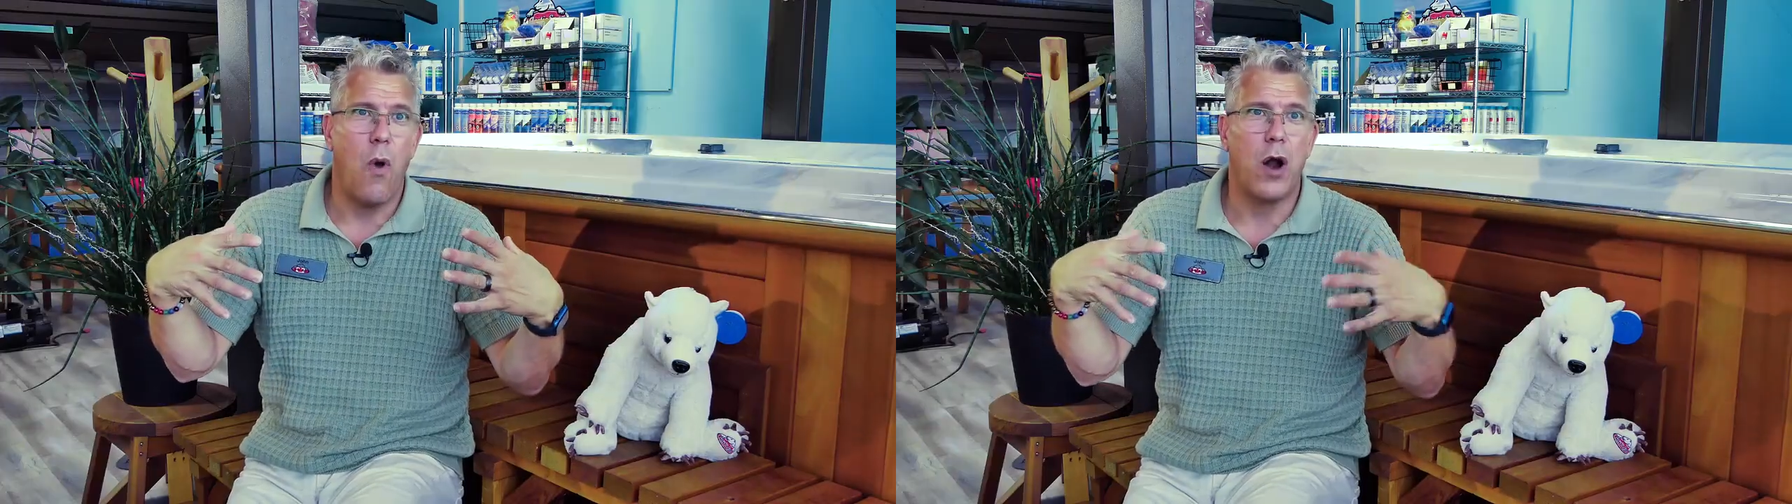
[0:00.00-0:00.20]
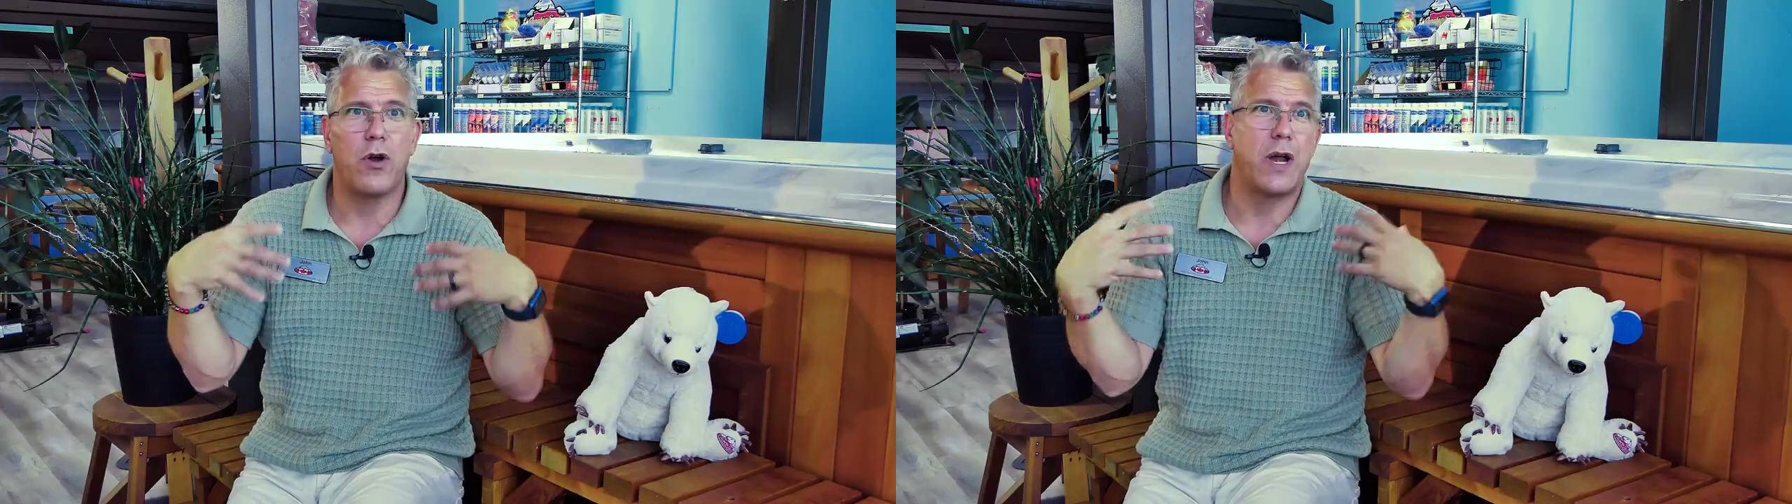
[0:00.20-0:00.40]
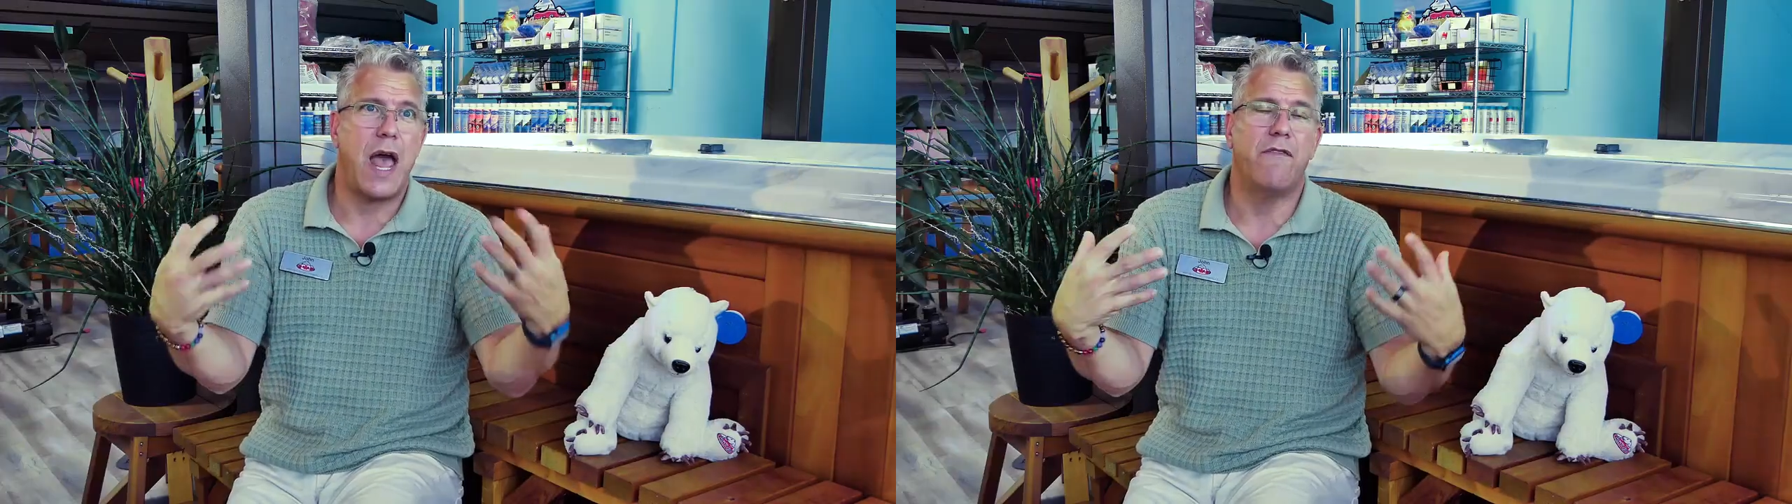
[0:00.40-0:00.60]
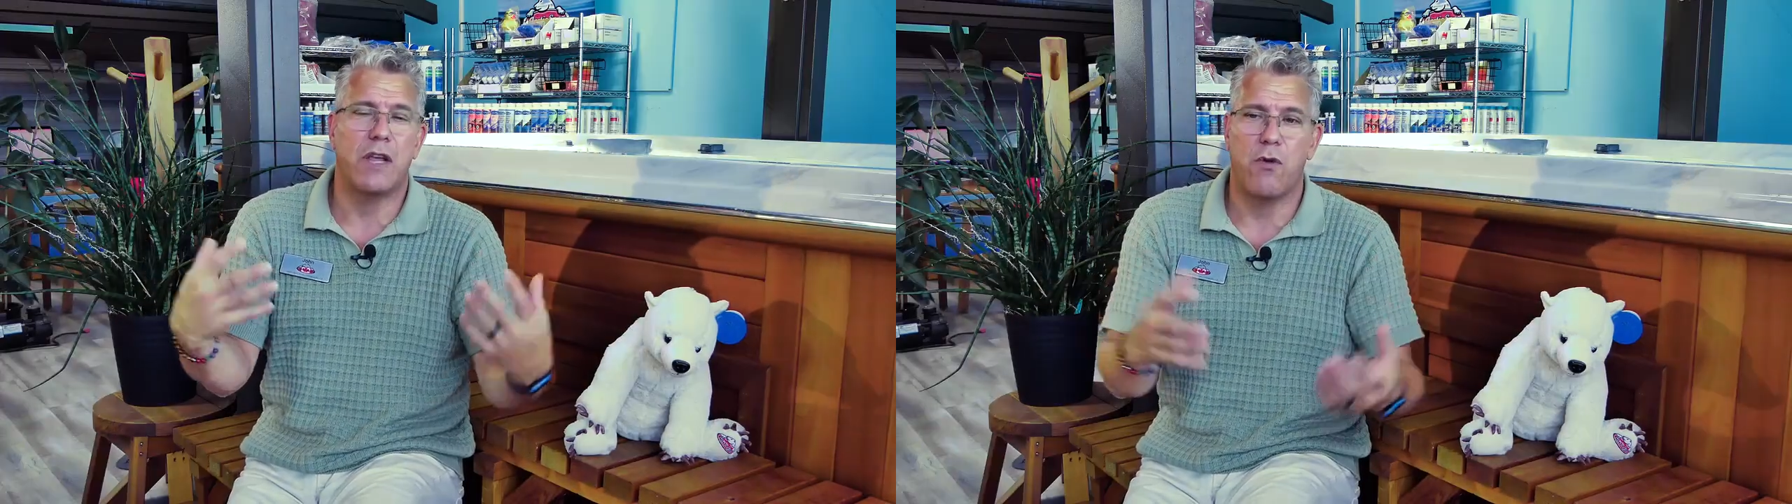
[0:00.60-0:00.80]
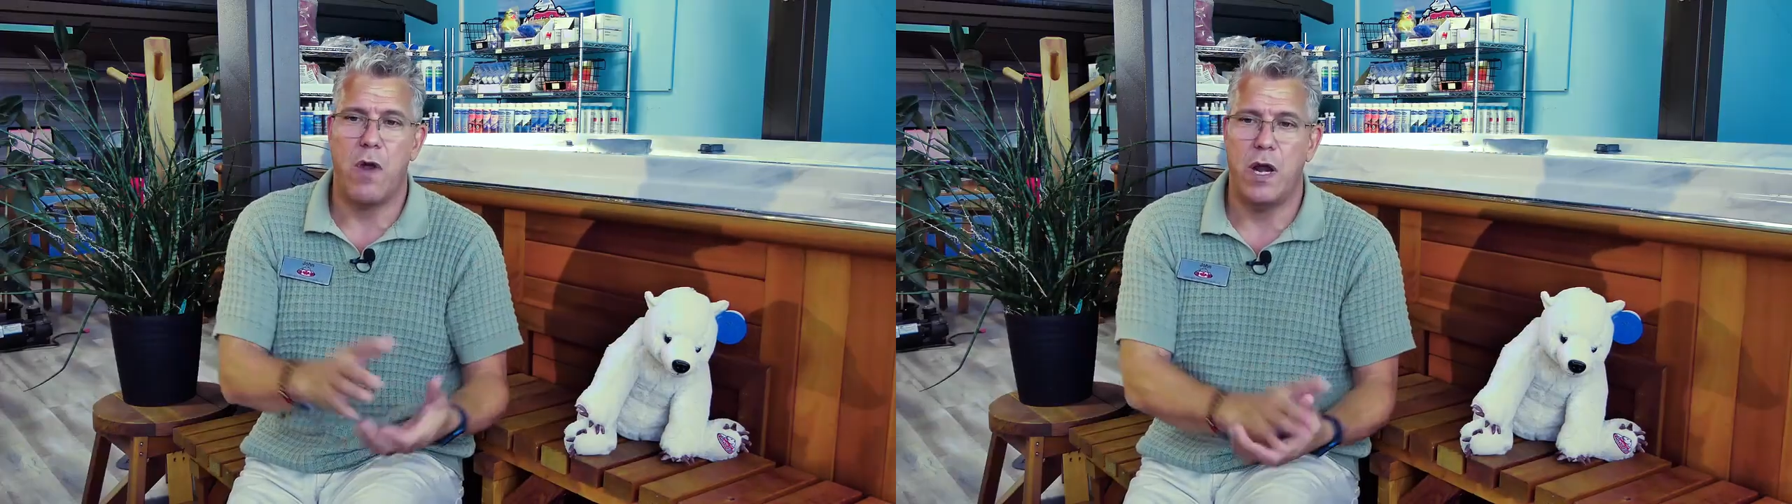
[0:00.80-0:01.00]
water and
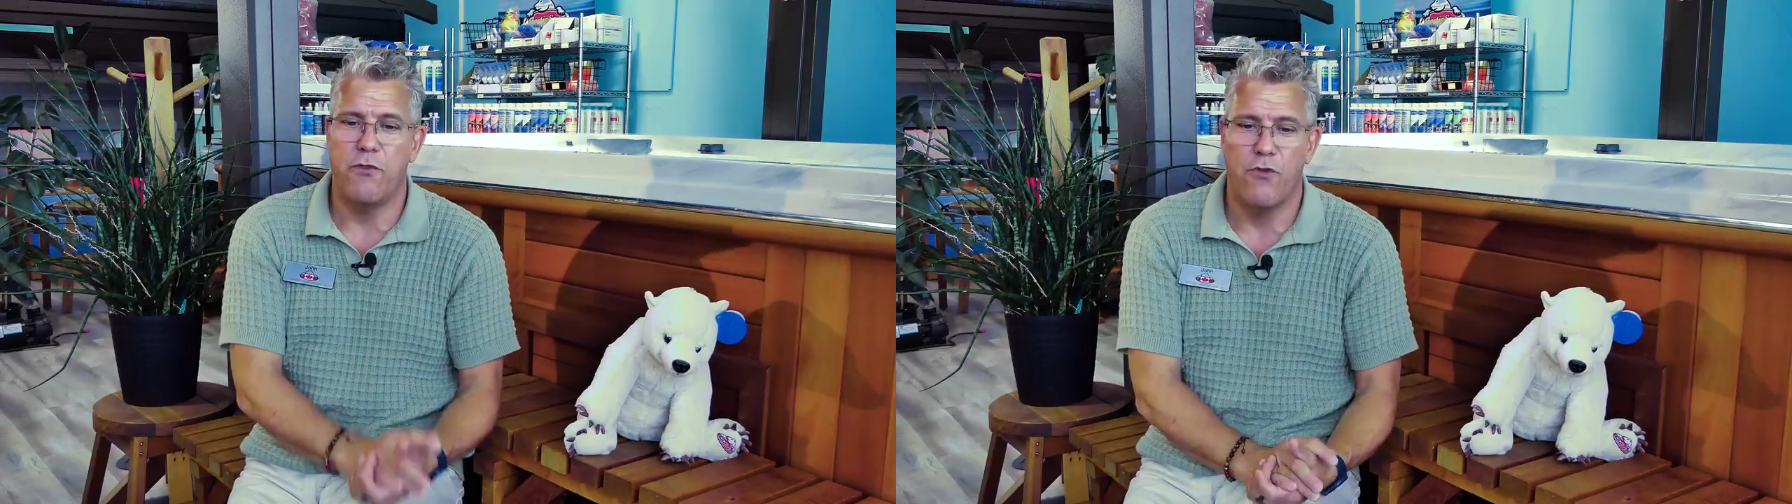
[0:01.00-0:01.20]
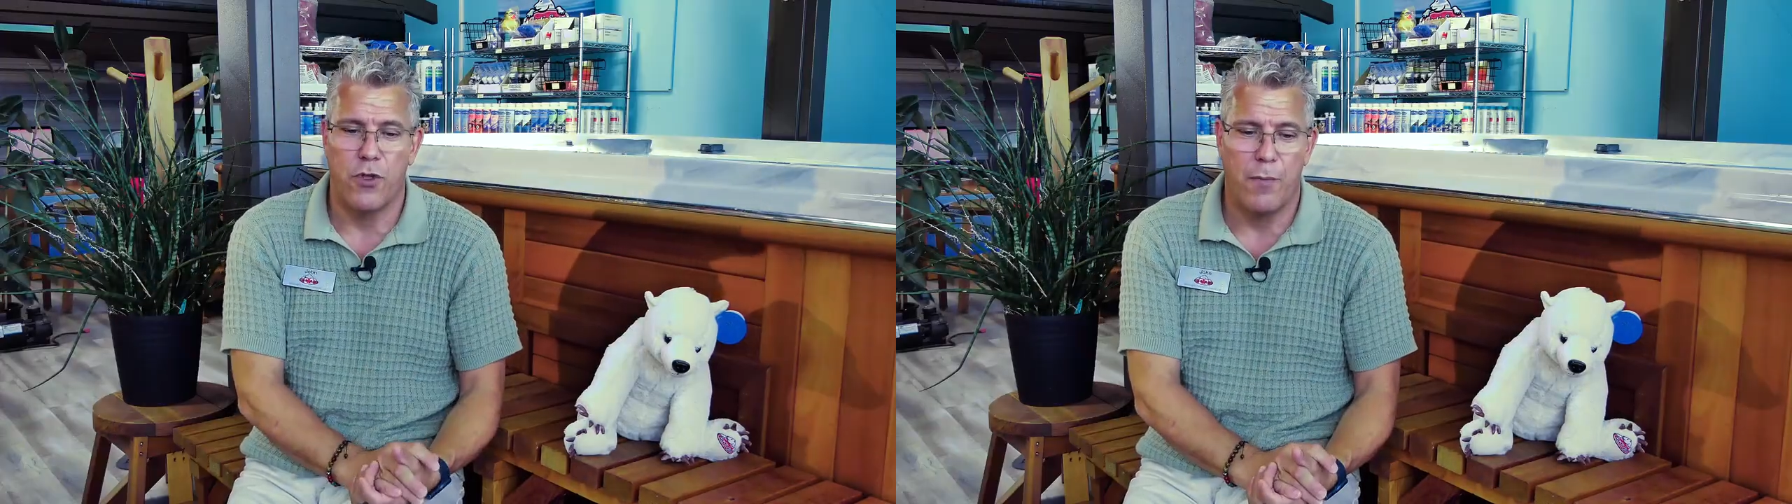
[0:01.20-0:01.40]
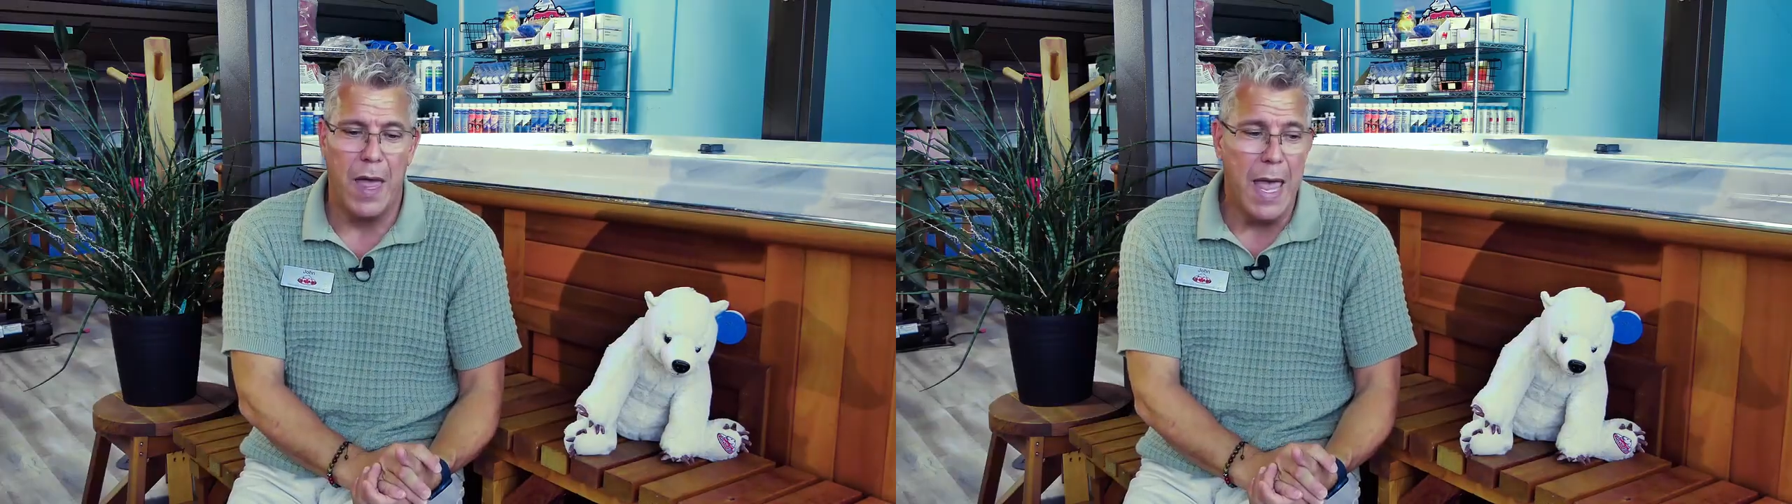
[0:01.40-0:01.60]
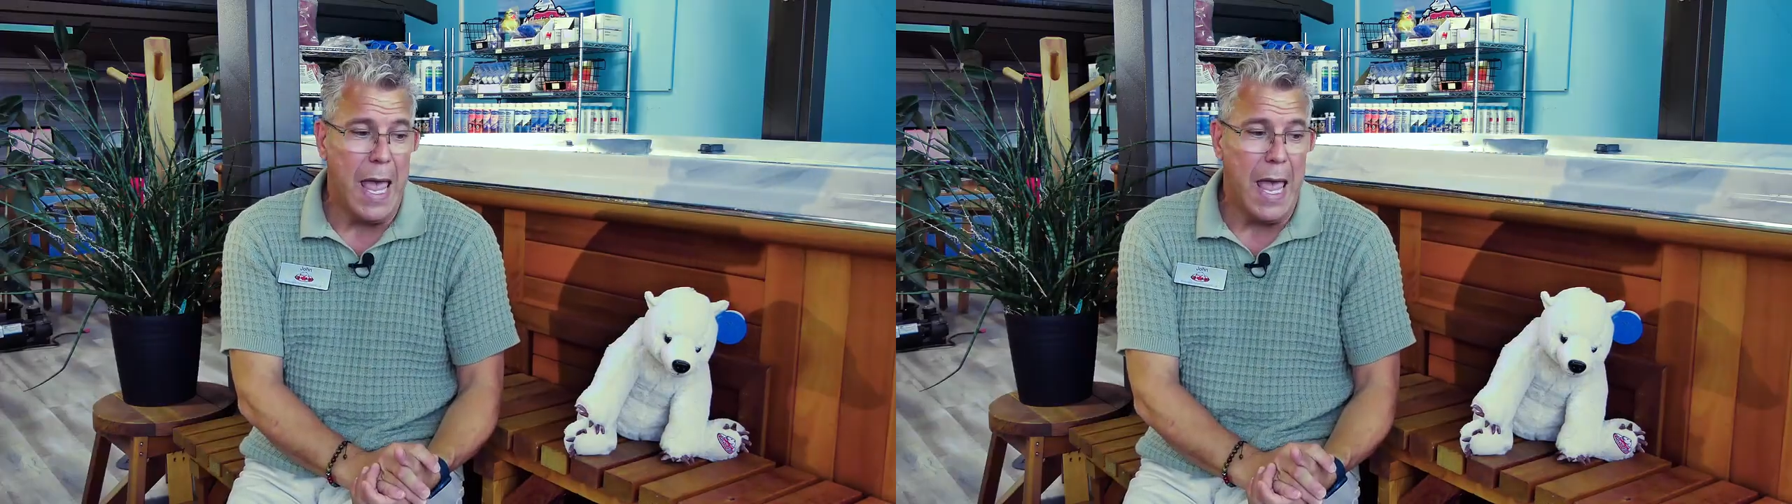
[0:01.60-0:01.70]
having it ready for them.